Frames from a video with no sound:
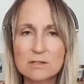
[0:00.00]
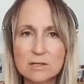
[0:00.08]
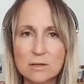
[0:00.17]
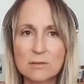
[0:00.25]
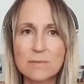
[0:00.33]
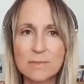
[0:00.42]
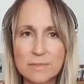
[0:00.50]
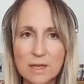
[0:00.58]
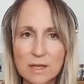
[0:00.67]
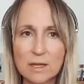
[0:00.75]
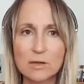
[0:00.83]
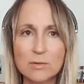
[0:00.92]
to
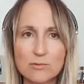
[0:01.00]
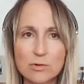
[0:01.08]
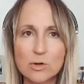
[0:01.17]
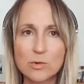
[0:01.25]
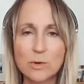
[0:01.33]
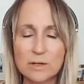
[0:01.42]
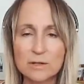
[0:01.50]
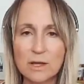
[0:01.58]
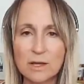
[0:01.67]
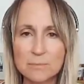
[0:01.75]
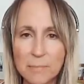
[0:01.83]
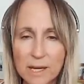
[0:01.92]
think it through and
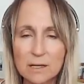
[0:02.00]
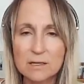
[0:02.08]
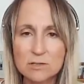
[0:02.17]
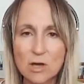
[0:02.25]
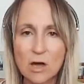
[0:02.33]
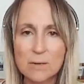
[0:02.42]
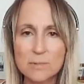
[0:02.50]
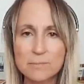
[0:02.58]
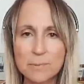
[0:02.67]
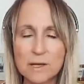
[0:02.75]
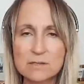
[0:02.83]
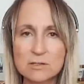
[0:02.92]
make a time and
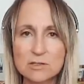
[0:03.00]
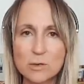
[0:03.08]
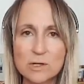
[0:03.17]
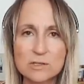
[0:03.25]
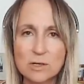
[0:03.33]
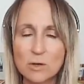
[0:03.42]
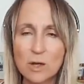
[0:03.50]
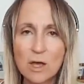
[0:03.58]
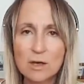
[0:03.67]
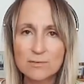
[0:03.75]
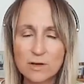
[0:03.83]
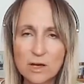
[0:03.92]
place to do it. So
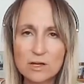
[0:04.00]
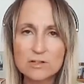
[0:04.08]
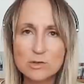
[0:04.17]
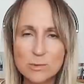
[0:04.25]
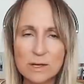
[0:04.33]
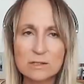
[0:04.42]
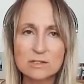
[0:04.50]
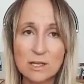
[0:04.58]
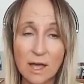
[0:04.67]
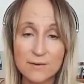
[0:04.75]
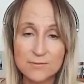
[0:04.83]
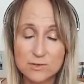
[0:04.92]
for her to
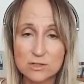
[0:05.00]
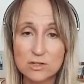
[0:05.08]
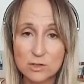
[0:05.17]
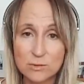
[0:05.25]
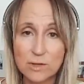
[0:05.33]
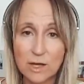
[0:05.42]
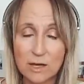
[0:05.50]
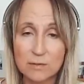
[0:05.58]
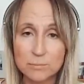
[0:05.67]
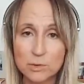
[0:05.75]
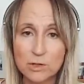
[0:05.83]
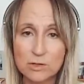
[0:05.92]
have to do that and
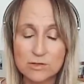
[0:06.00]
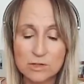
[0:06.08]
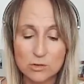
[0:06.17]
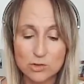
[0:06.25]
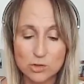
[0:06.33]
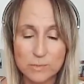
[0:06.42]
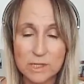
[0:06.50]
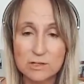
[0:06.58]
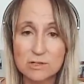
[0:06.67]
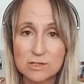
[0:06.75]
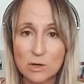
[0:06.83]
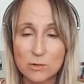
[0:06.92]
put it on social media
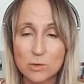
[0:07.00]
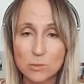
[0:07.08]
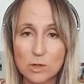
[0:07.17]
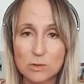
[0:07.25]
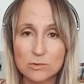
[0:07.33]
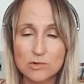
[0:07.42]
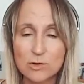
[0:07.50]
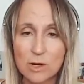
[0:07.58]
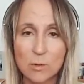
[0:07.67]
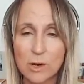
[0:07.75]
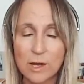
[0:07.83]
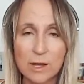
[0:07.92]
and tell the world straight
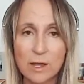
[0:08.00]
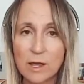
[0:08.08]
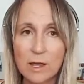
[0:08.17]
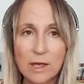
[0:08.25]
away